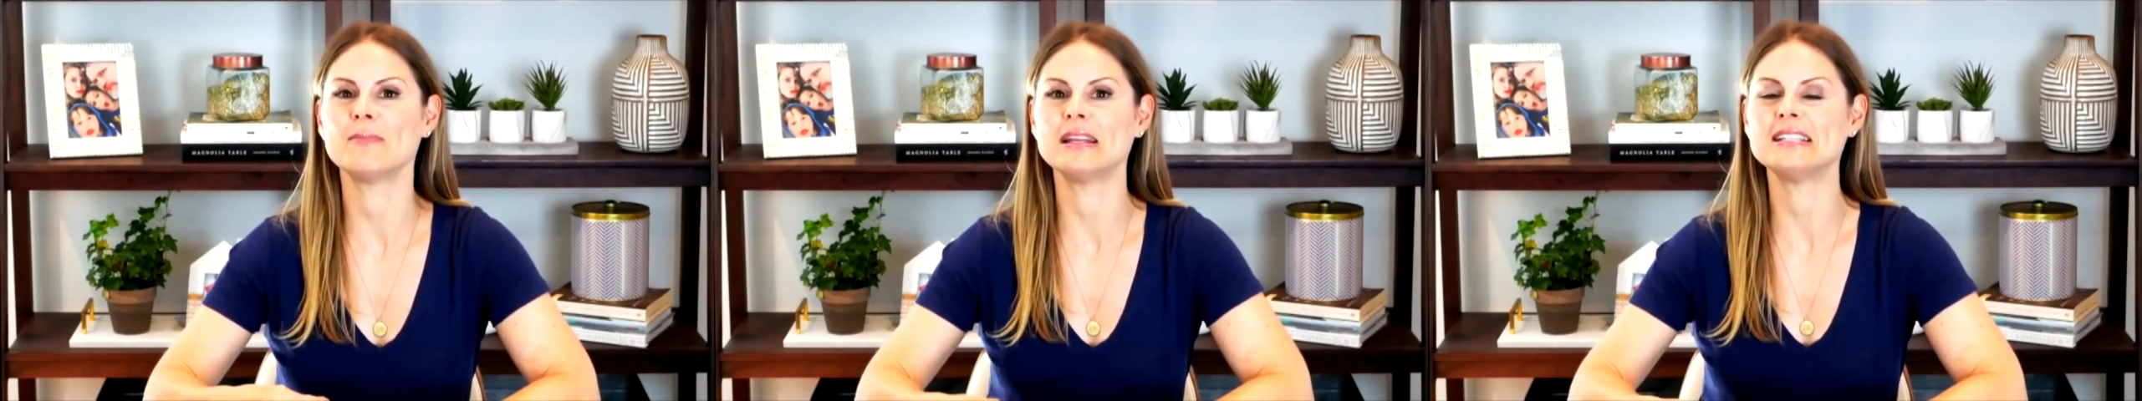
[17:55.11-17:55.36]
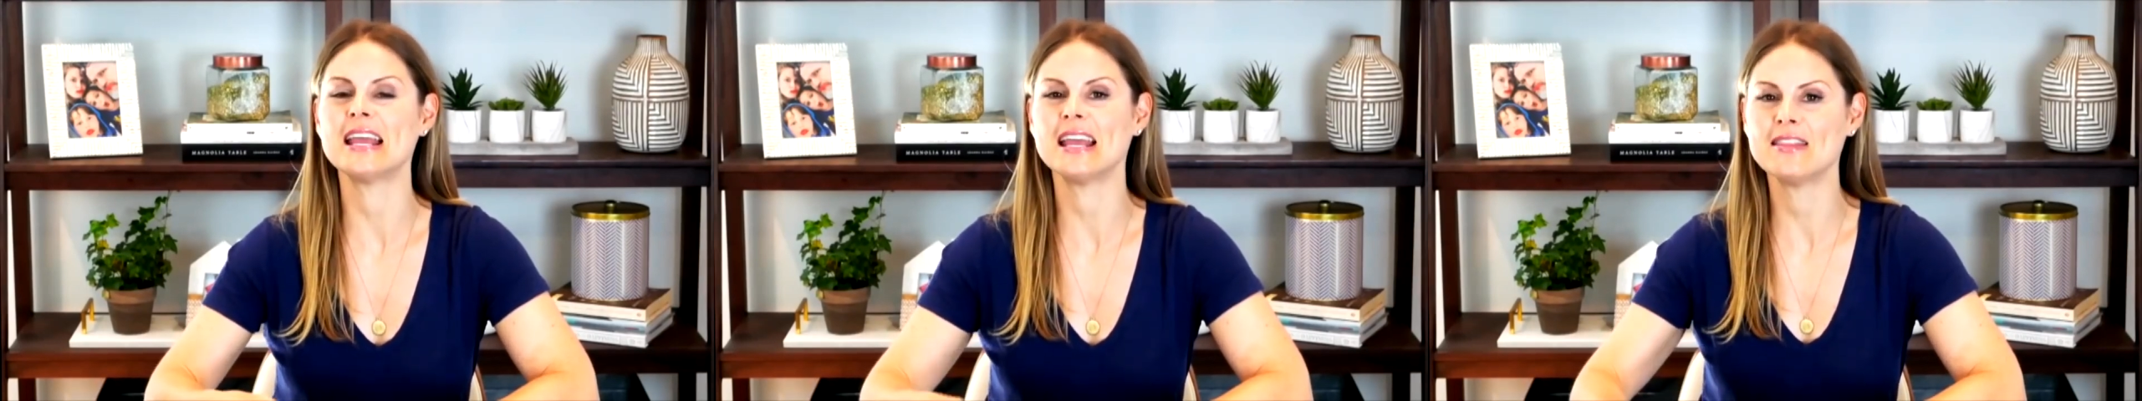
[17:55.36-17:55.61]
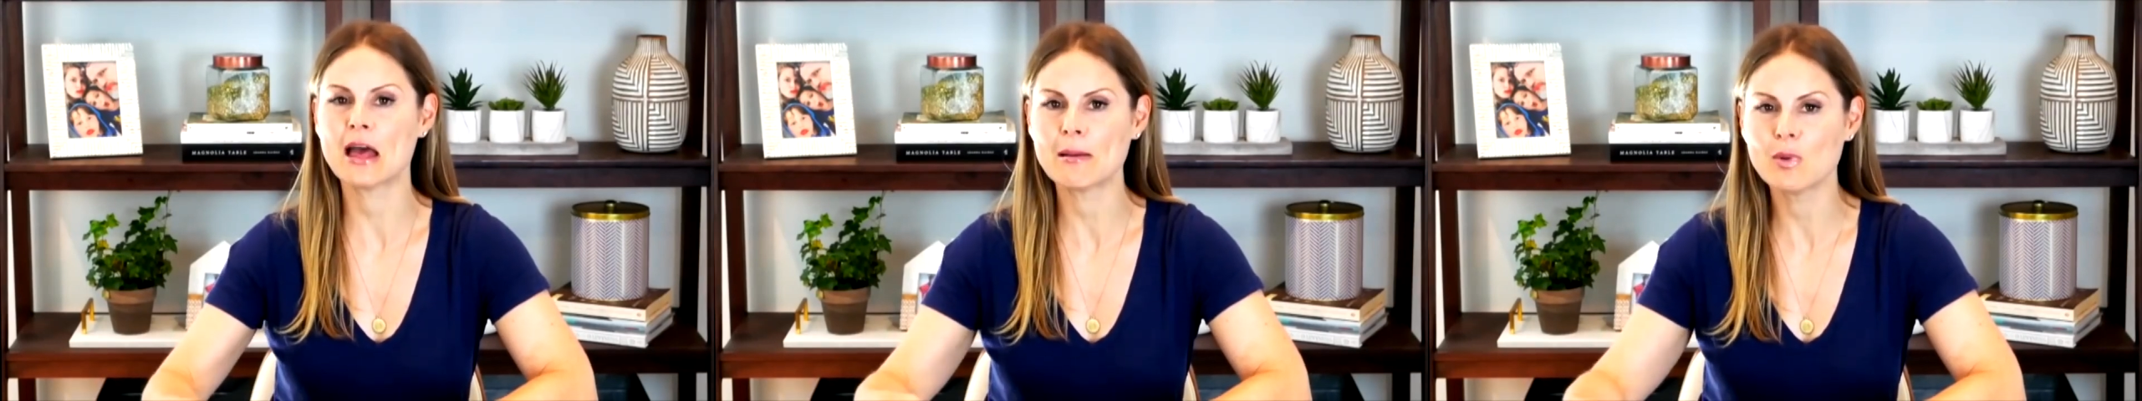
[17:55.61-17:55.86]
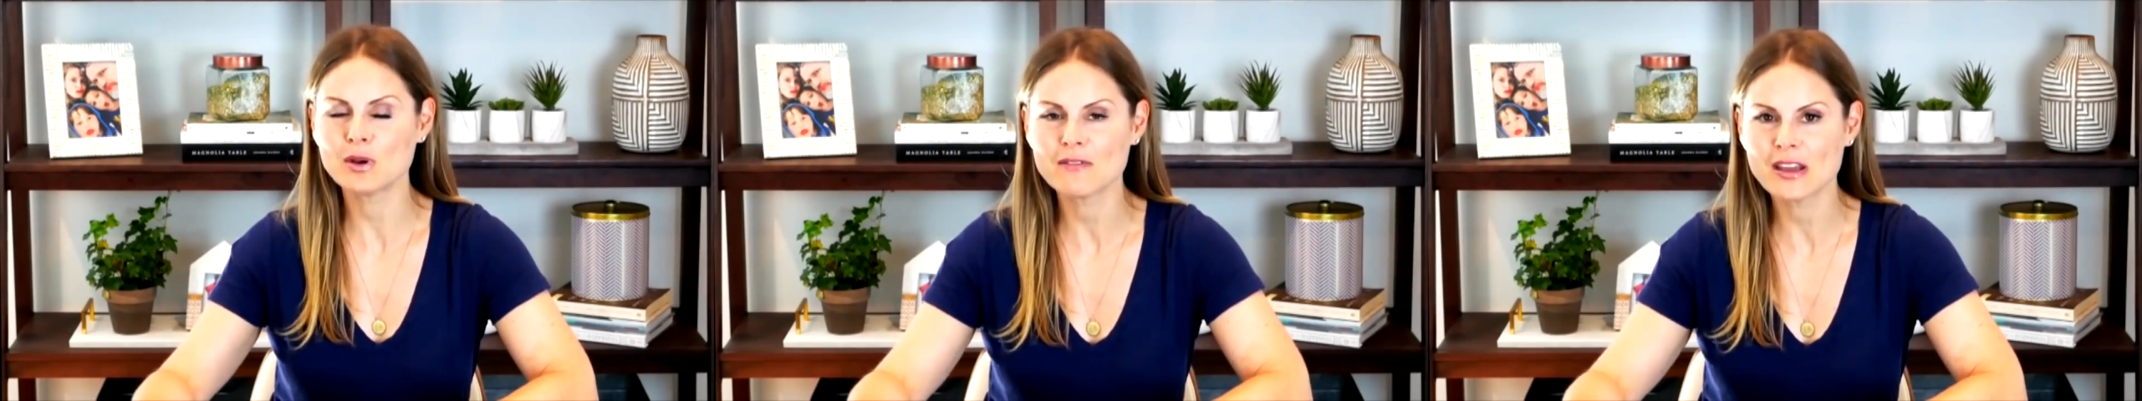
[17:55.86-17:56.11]
maintain that
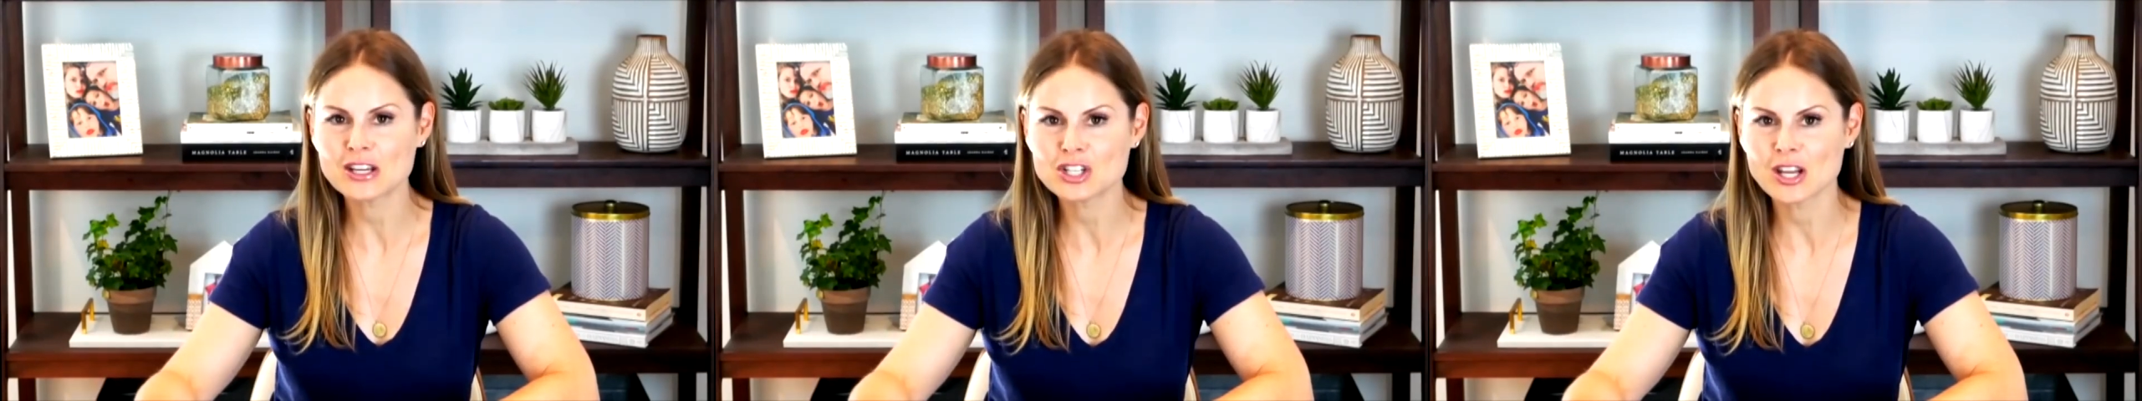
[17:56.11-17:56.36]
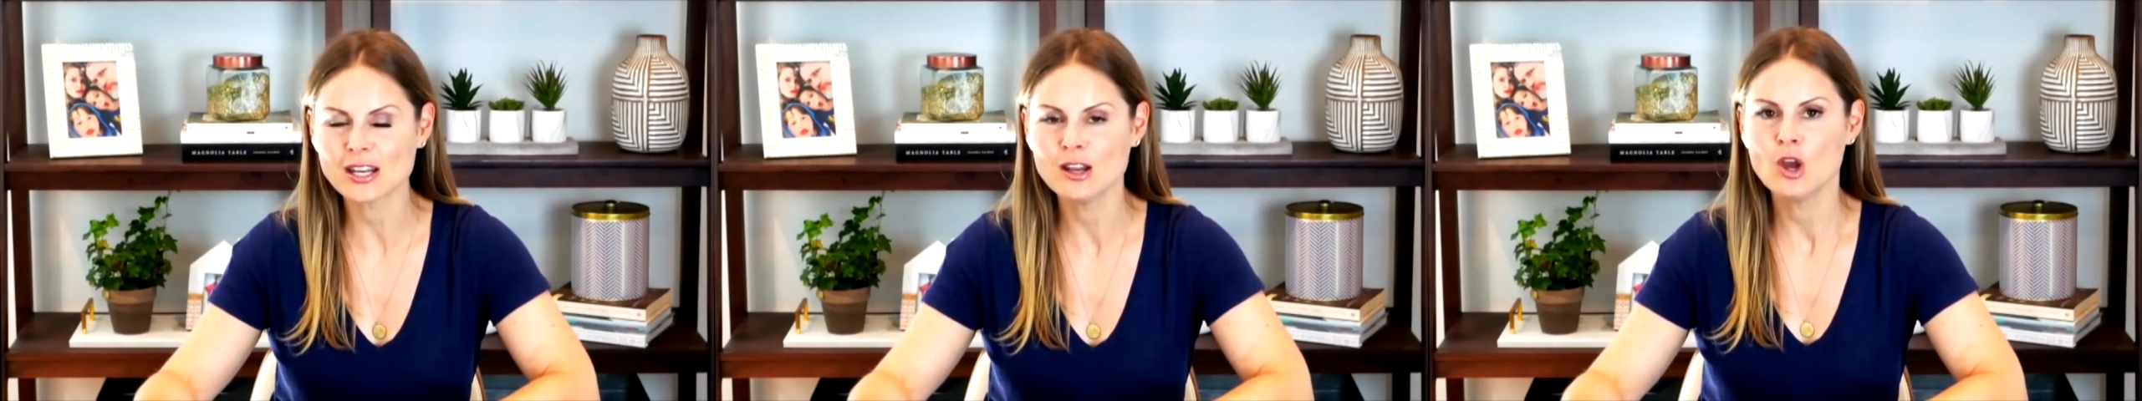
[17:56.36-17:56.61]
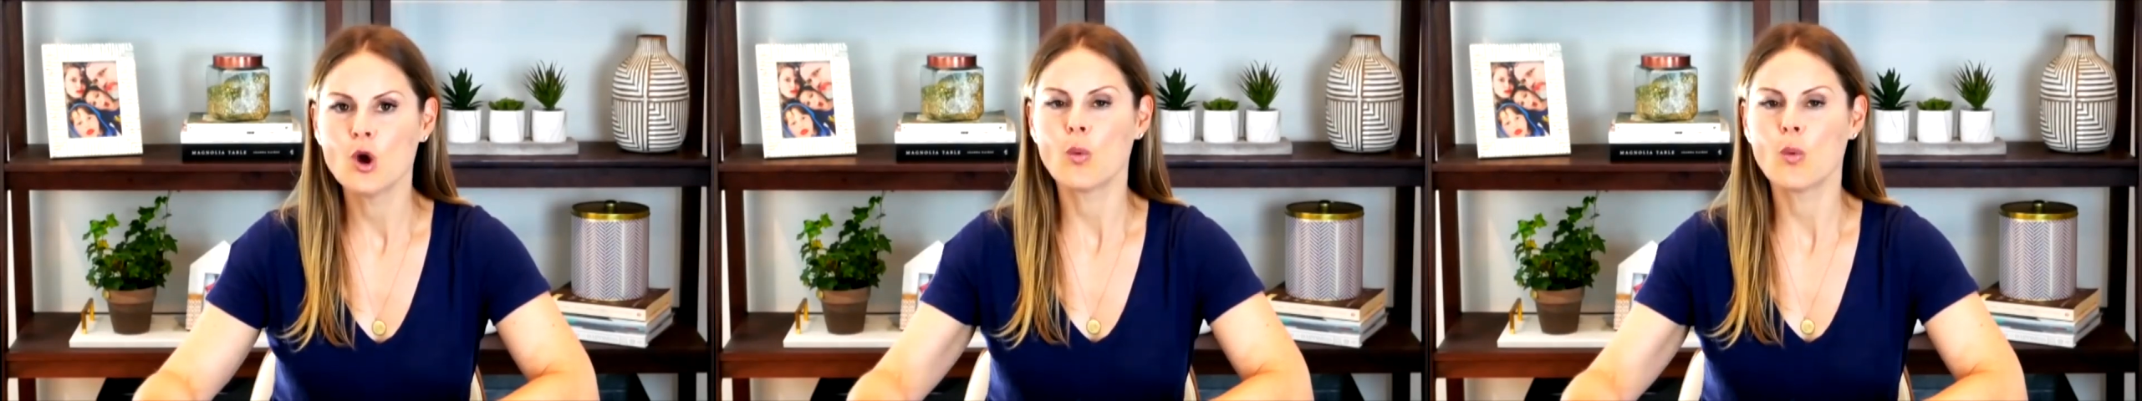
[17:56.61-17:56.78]
motivation